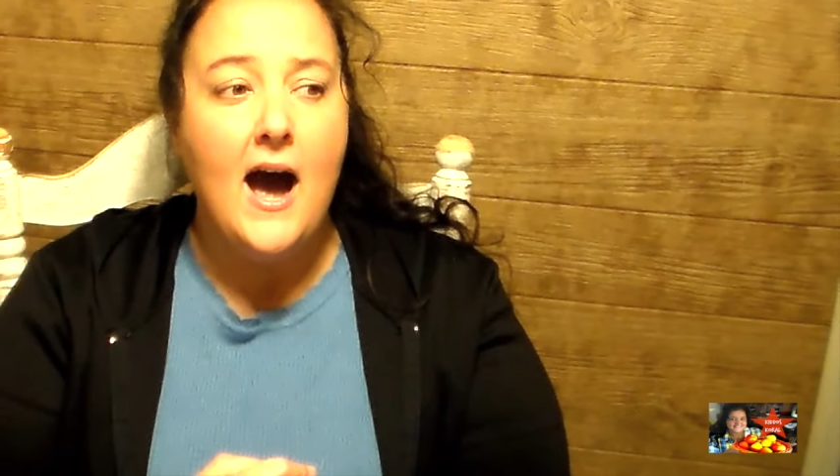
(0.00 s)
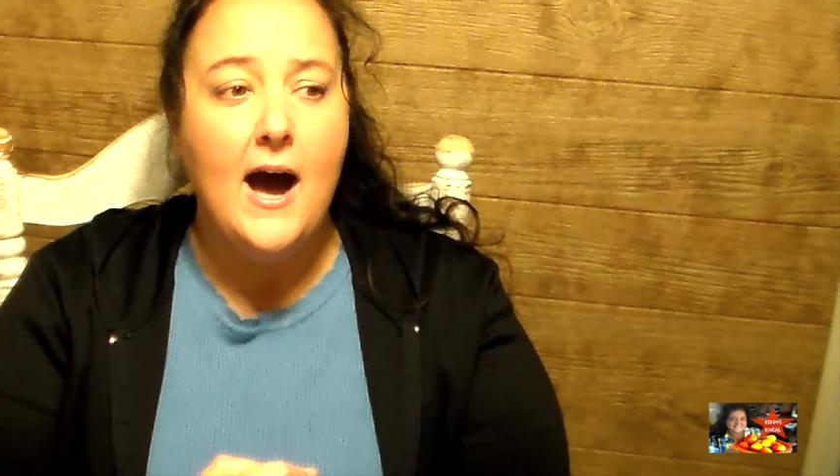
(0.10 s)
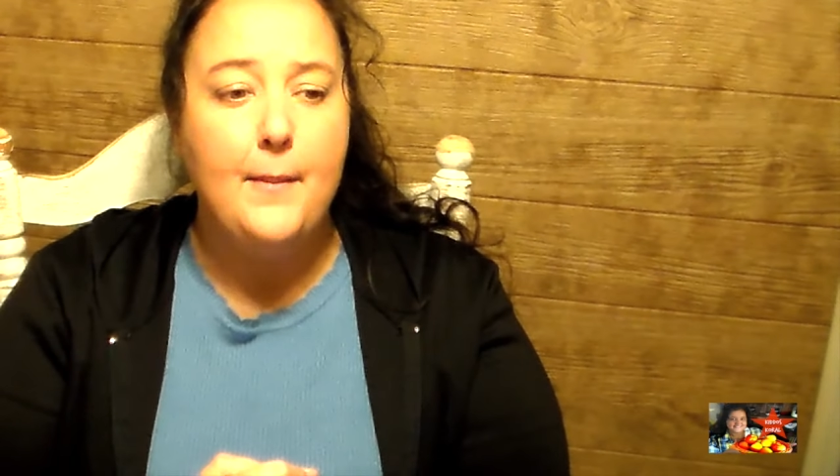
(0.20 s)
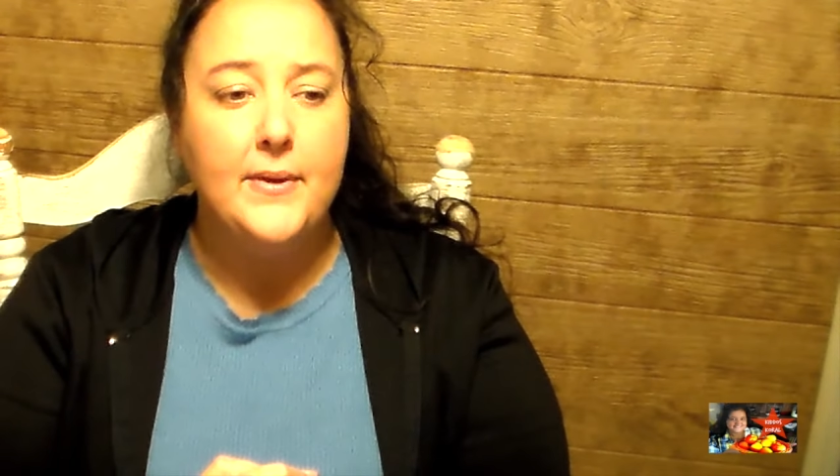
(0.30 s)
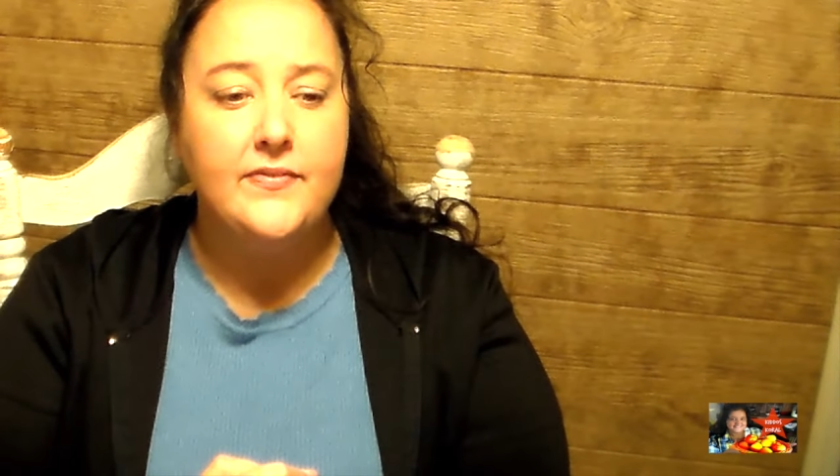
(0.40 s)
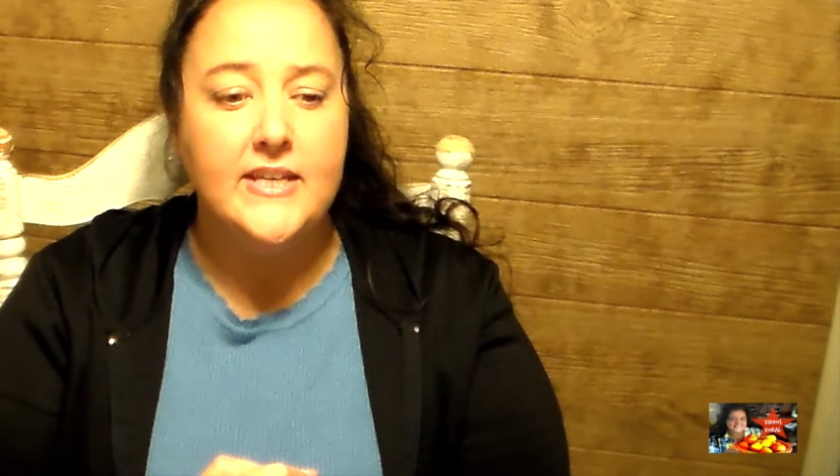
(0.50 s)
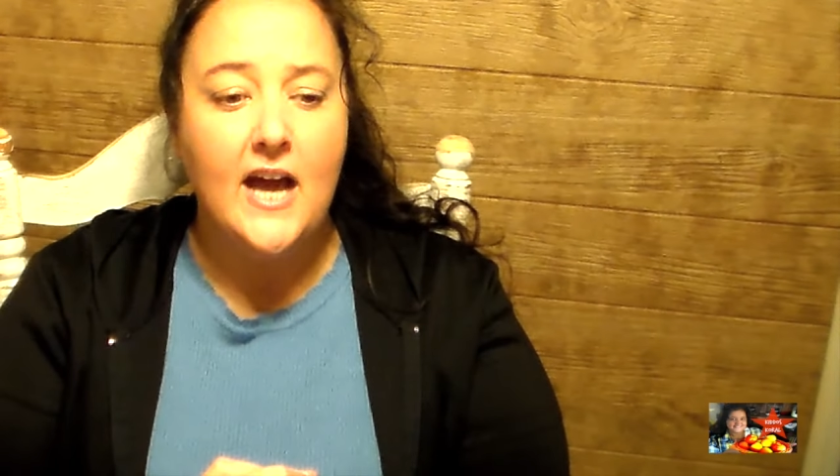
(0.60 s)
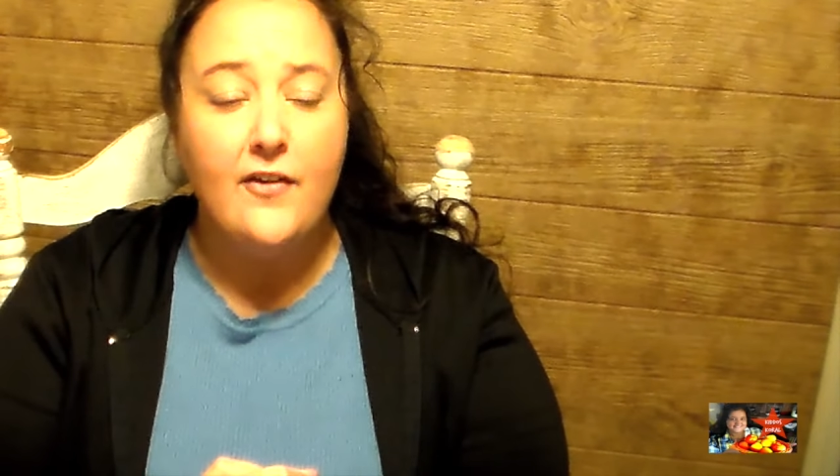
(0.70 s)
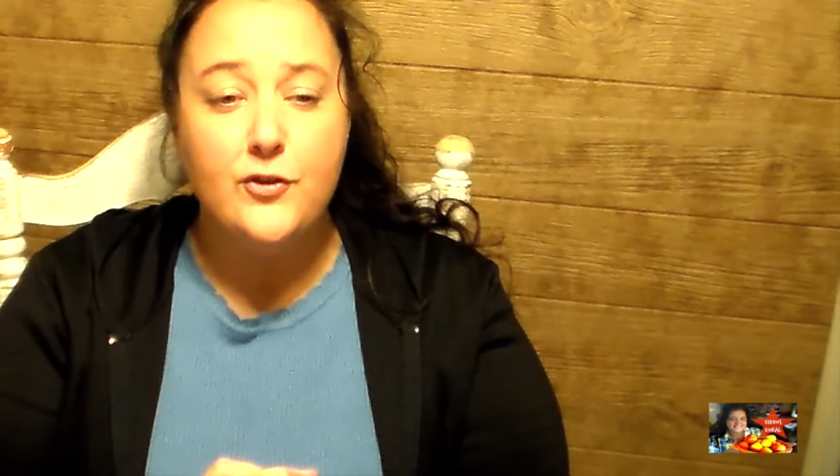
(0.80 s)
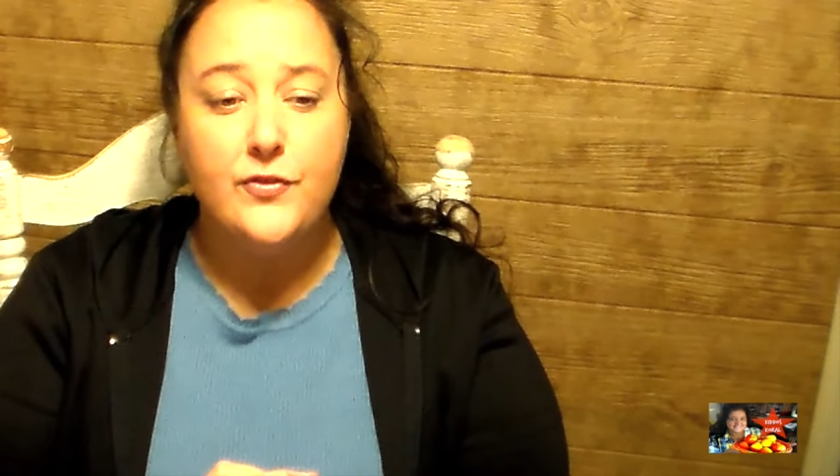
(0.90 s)
Um, the
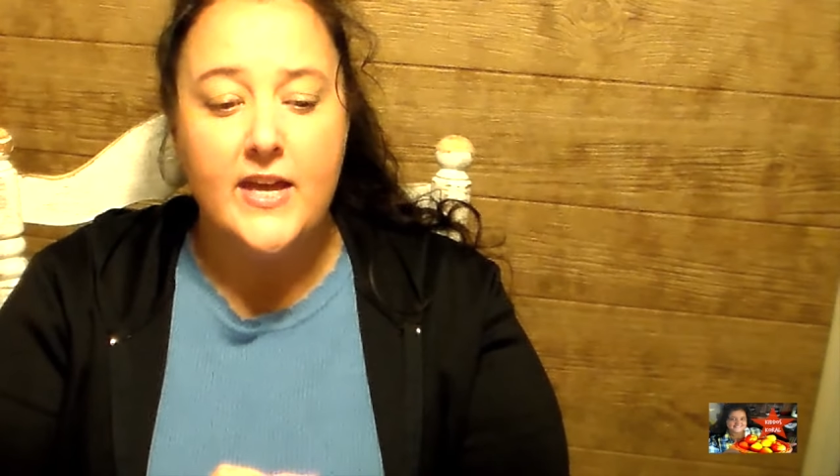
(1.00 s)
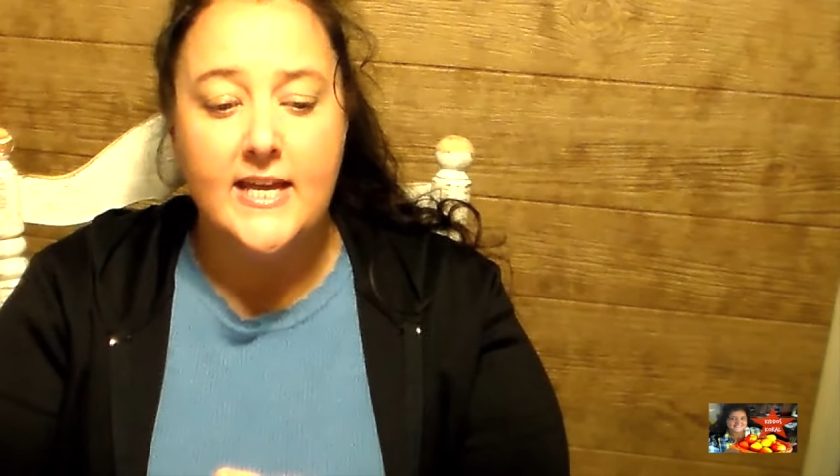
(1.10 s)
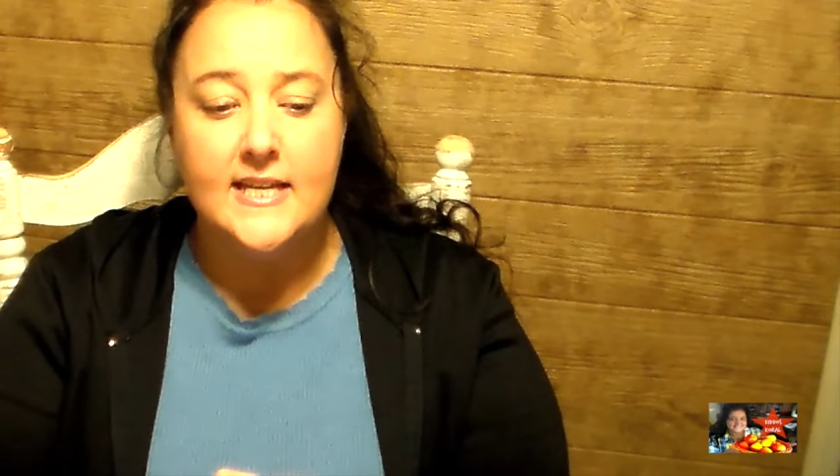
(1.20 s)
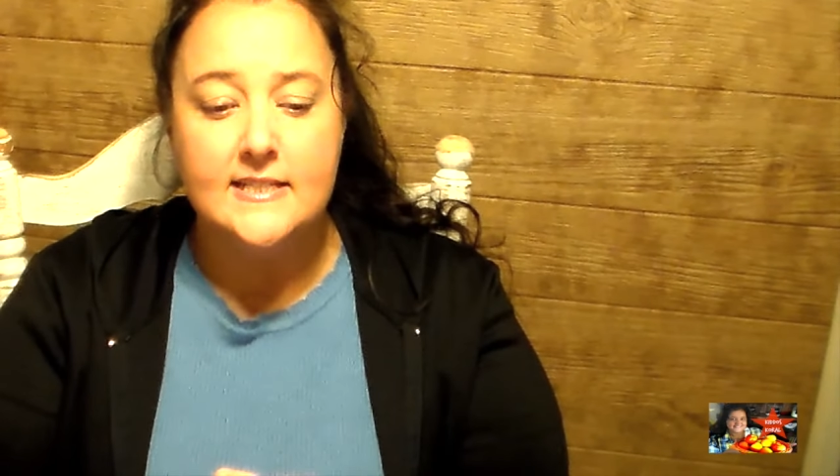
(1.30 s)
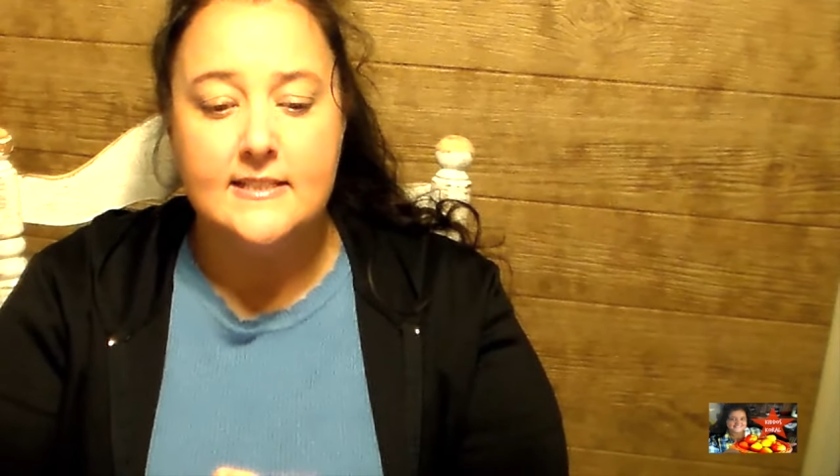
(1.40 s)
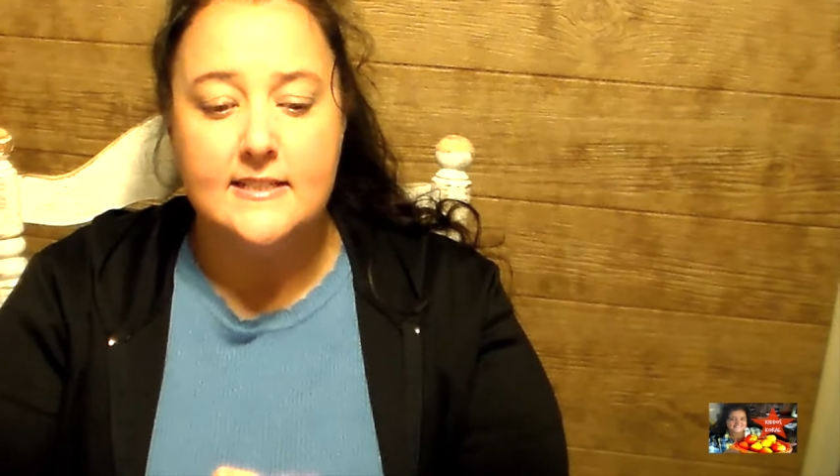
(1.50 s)
other thing is,